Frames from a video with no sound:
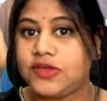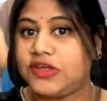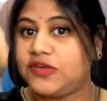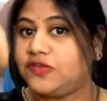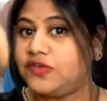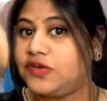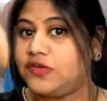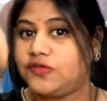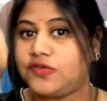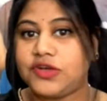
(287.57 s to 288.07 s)

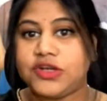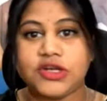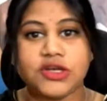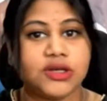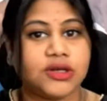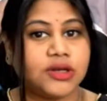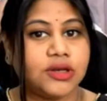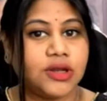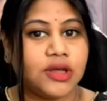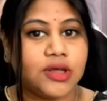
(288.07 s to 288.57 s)
even if we
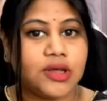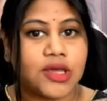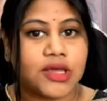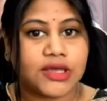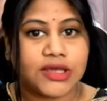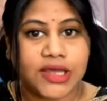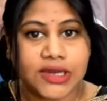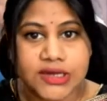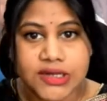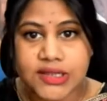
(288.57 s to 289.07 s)
didn't
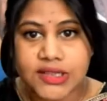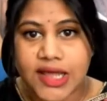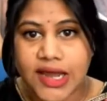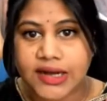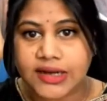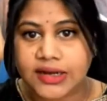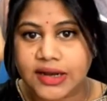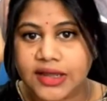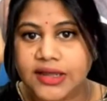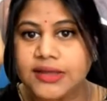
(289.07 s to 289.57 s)
get it
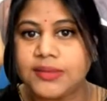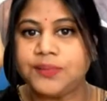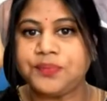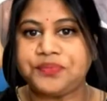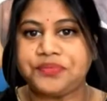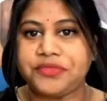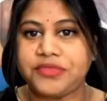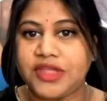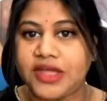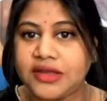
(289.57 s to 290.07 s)
that
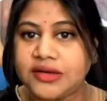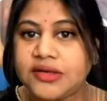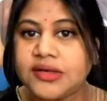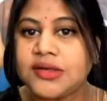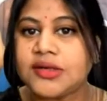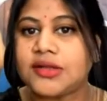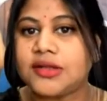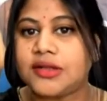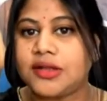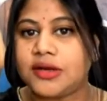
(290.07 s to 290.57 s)
time,
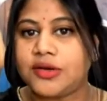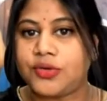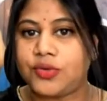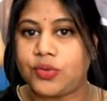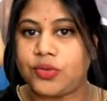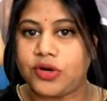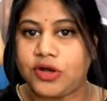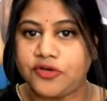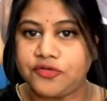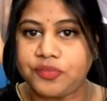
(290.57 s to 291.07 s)
then the
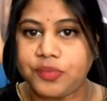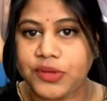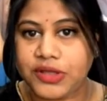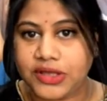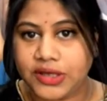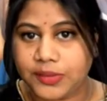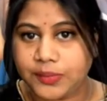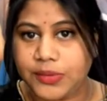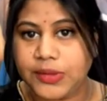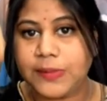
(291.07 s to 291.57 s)
role of
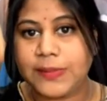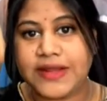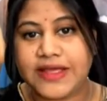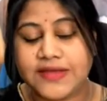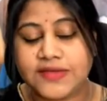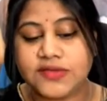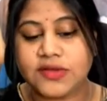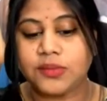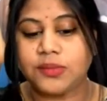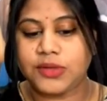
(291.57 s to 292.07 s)
PRP
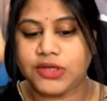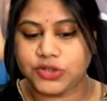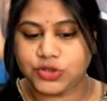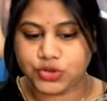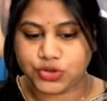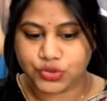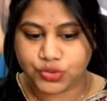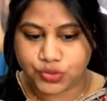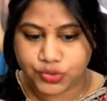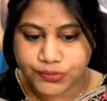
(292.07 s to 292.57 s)
plays a
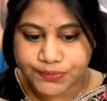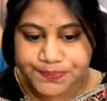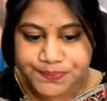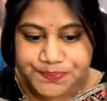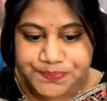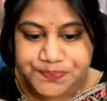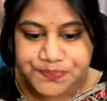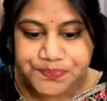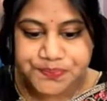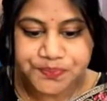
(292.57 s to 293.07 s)
major role.
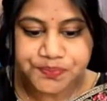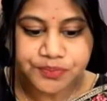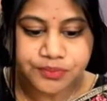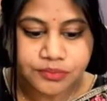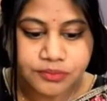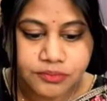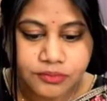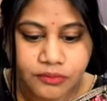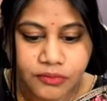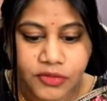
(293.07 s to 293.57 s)

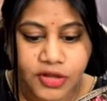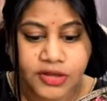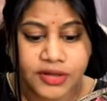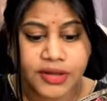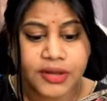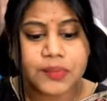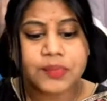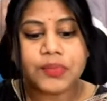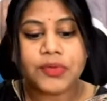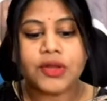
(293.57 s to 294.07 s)

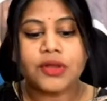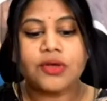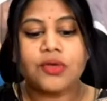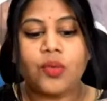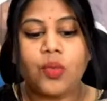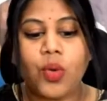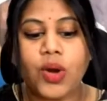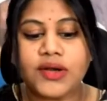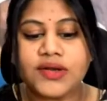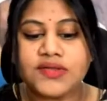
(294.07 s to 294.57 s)
Yeah.
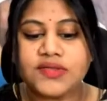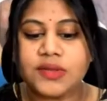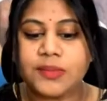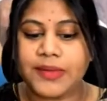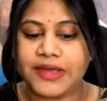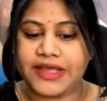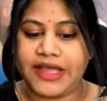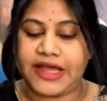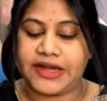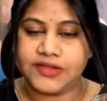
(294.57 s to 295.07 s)
What is the
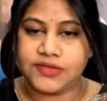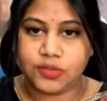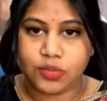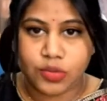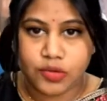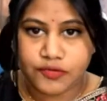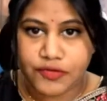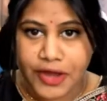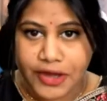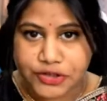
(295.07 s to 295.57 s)

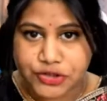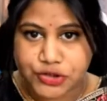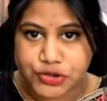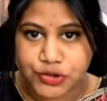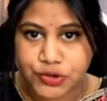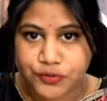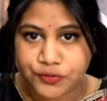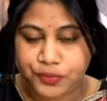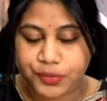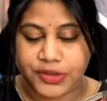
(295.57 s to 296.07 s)
mechanism of
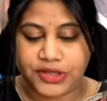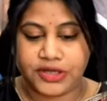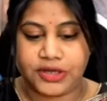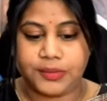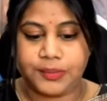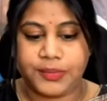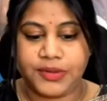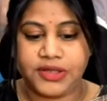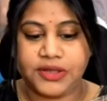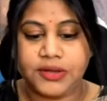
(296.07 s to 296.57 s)
action of
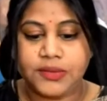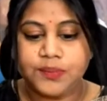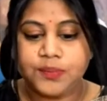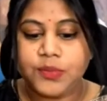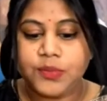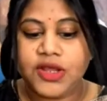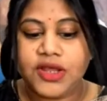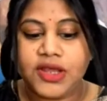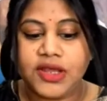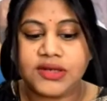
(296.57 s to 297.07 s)
PRP?
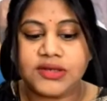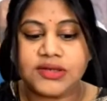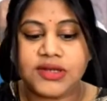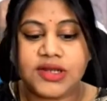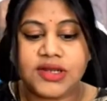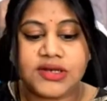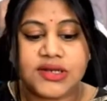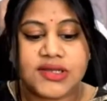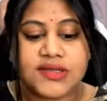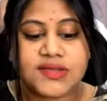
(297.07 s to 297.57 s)

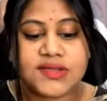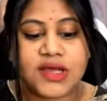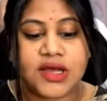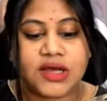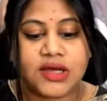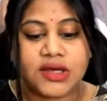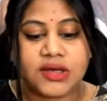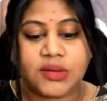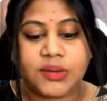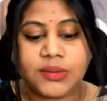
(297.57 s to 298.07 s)

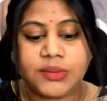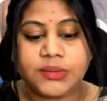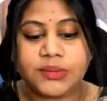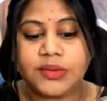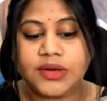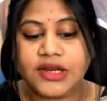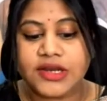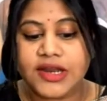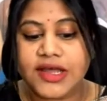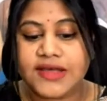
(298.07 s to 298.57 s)

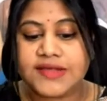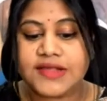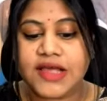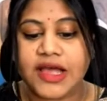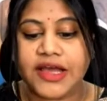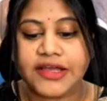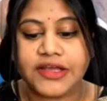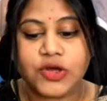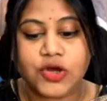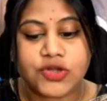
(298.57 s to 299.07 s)
It has
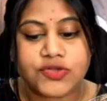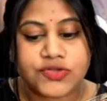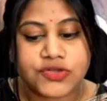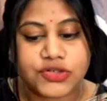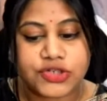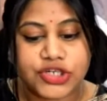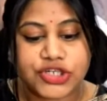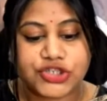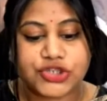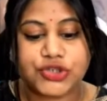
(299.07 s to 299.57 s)
high
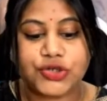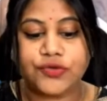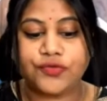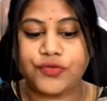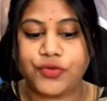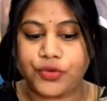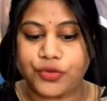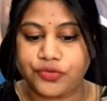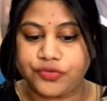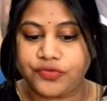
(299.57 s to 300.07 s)
concentration
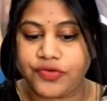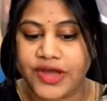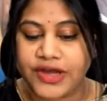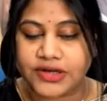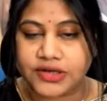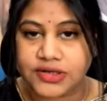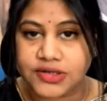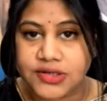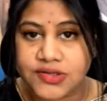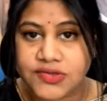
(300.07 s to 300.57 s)
of growth
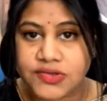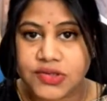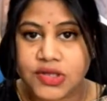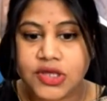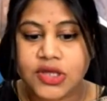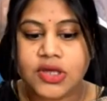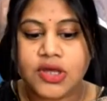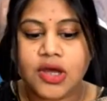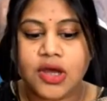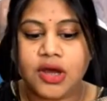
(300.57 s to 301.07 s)
factors.
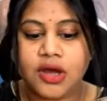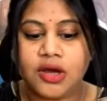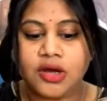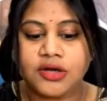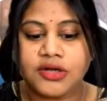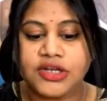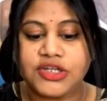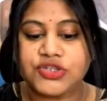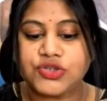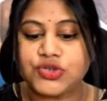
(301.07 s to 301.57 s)

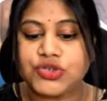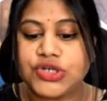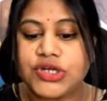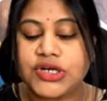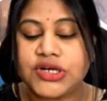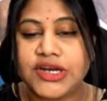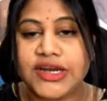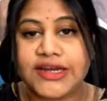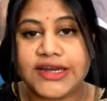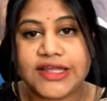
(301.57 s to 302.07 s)
tissue
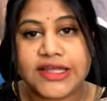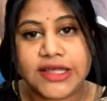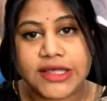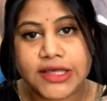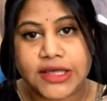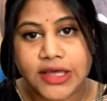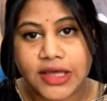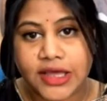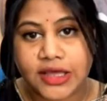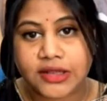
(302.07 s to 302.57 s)
generating,
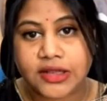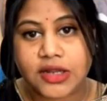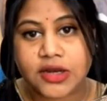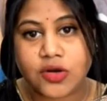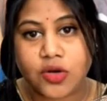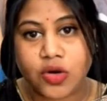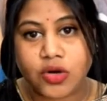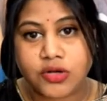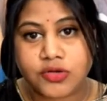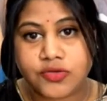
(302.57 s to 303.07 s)
and then
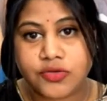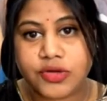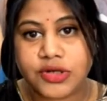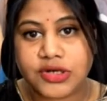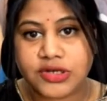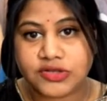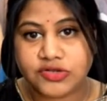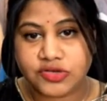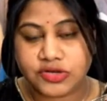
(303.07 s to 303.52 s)
also it